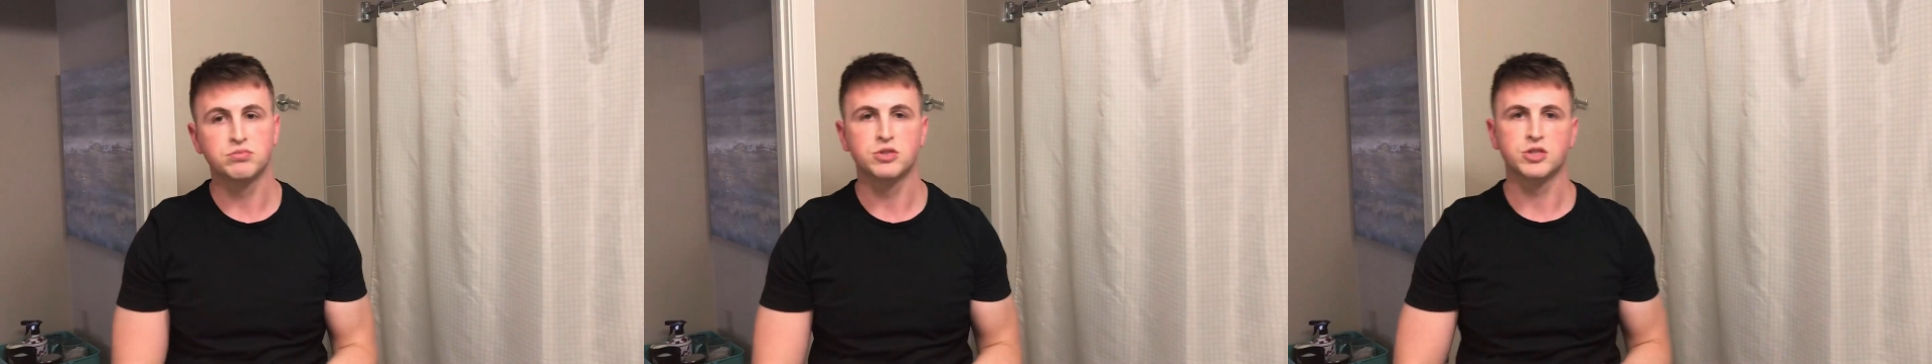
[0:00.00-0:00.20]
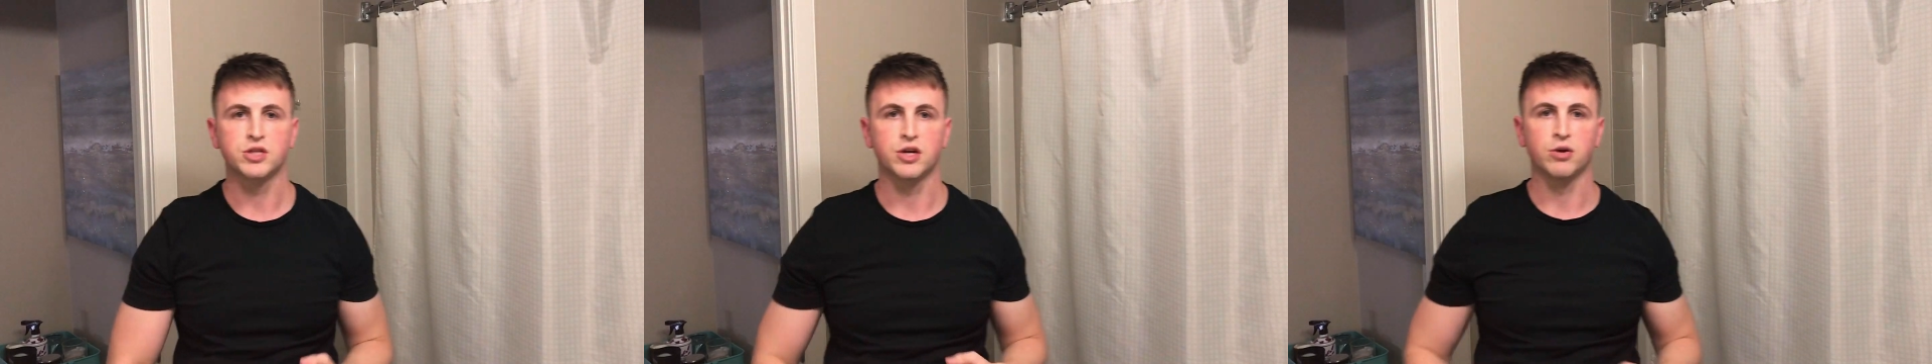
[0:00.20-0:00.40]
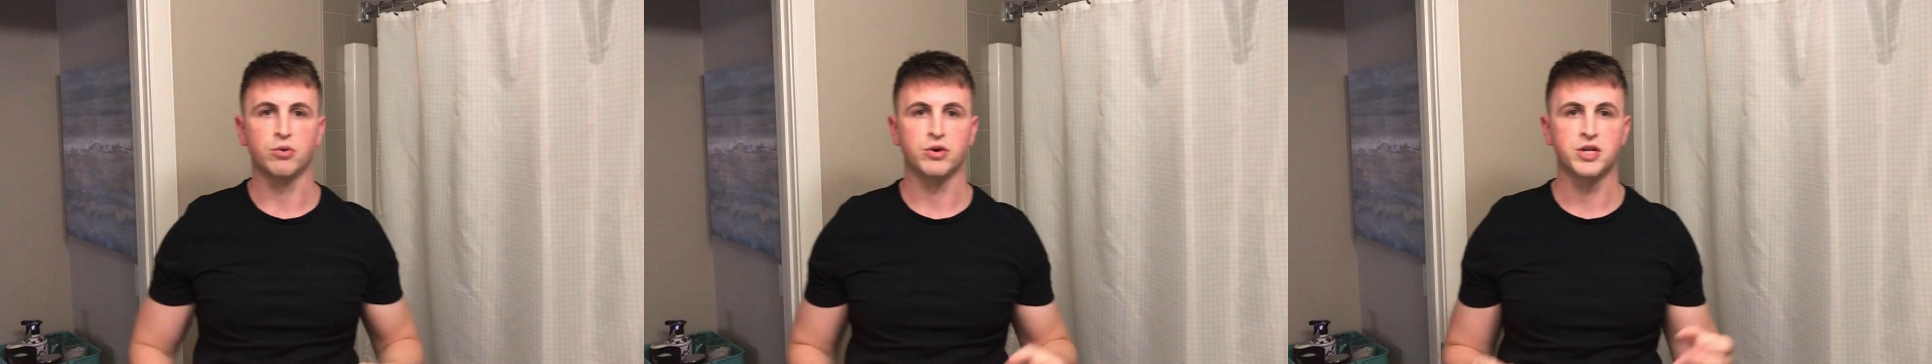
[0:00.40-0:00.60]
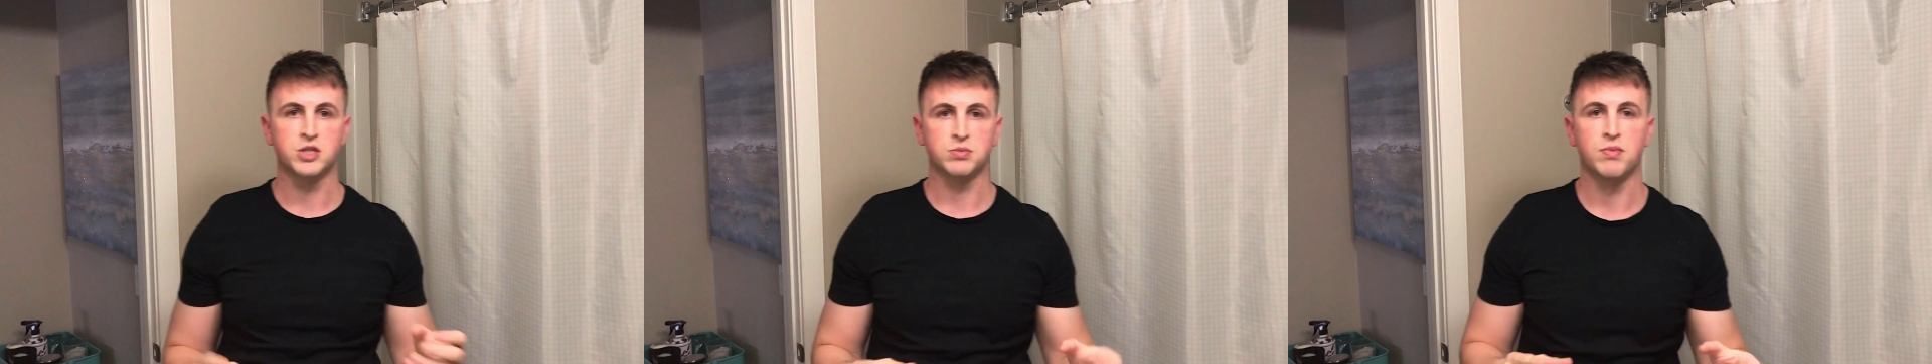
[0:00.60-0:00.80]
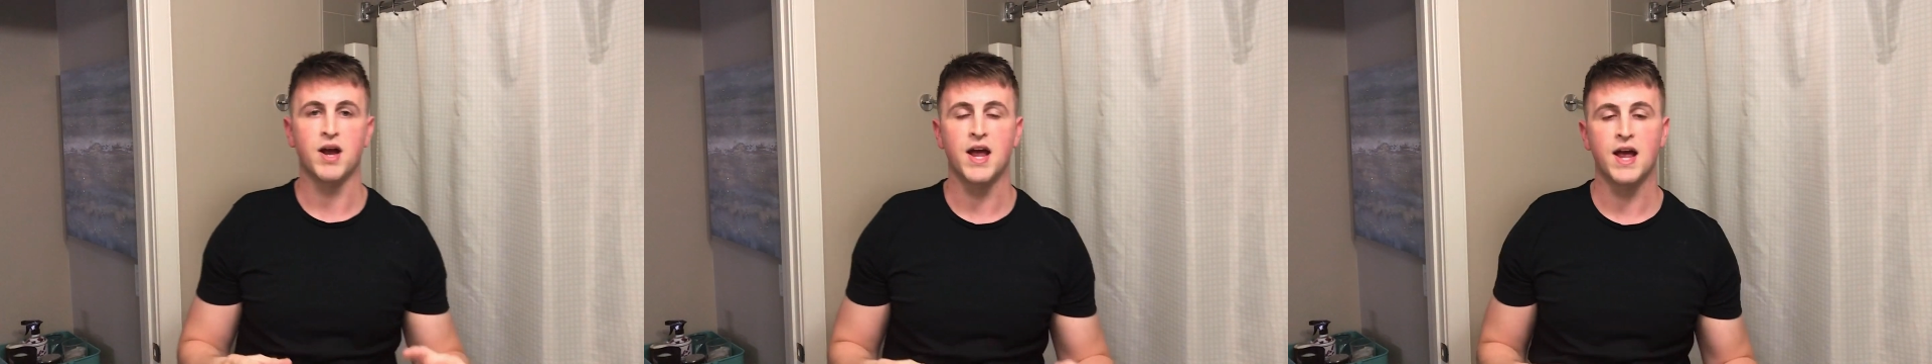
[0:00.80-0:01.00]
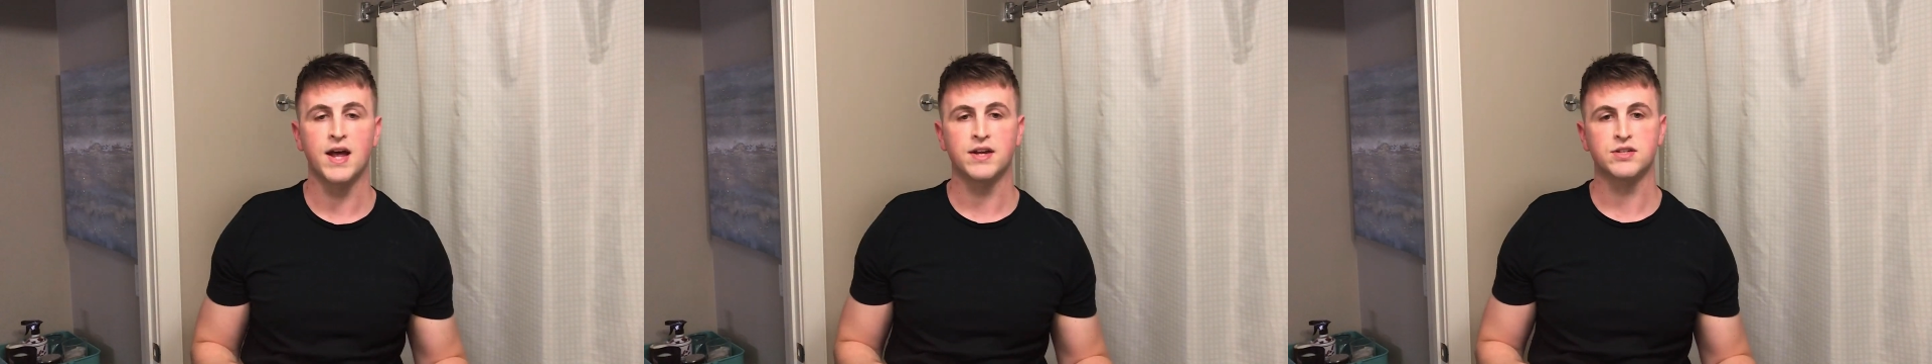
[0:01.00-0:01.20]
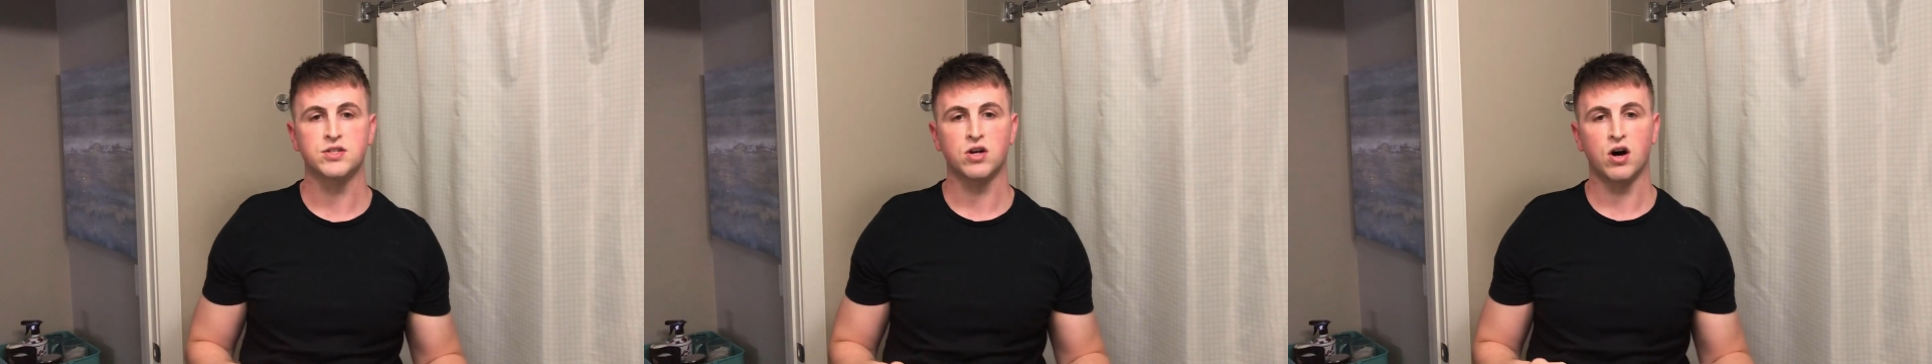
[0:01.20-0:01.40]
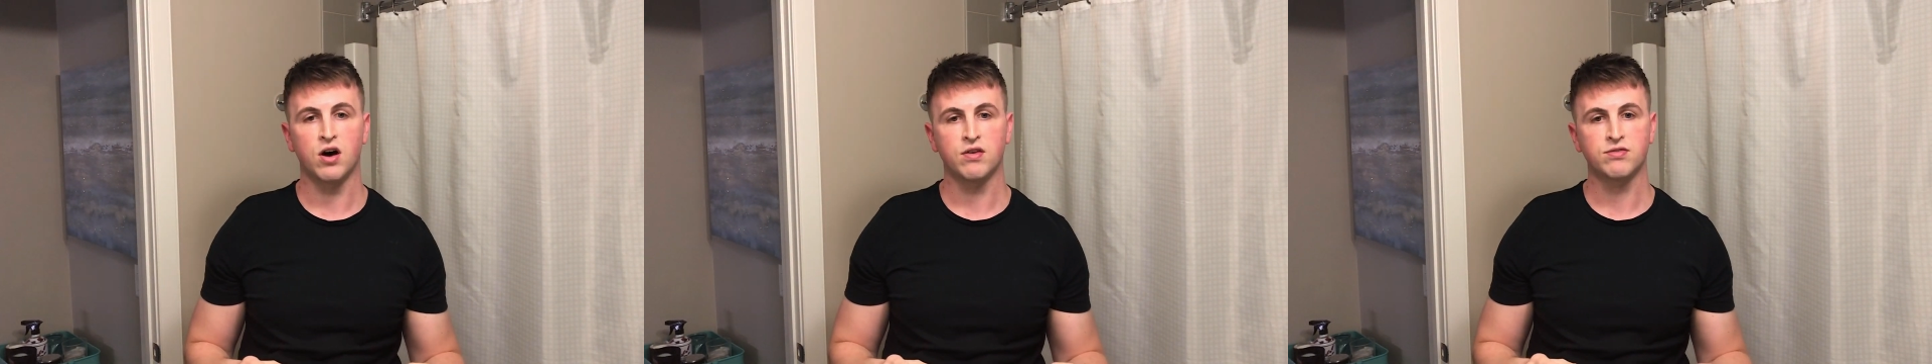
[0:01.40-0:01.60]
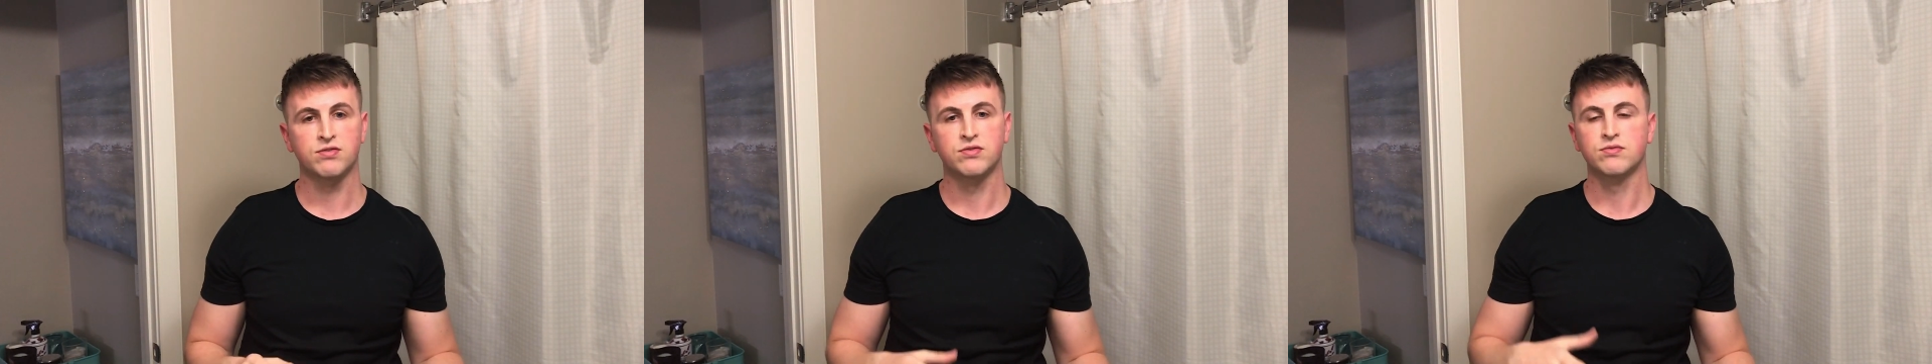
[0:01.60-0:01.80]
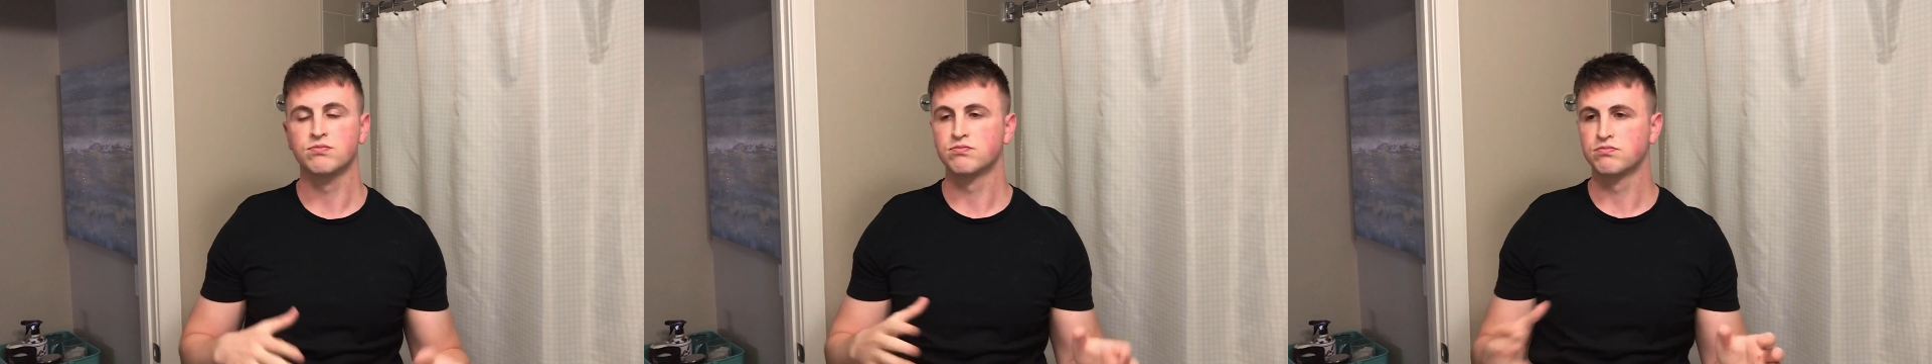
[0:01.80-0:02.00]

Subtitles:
Just gonna rinse my hands off